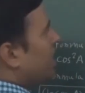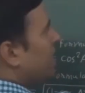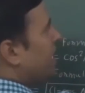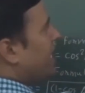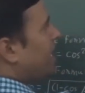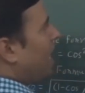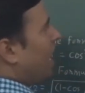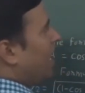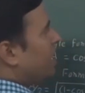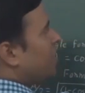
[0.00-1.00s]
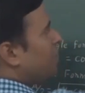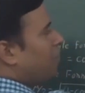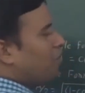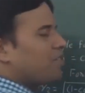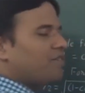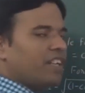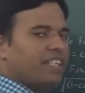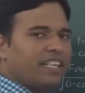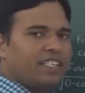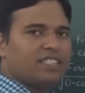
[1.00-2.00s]
Here are the 4
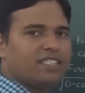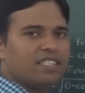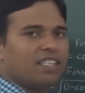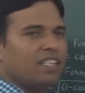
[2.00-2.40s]
quadrants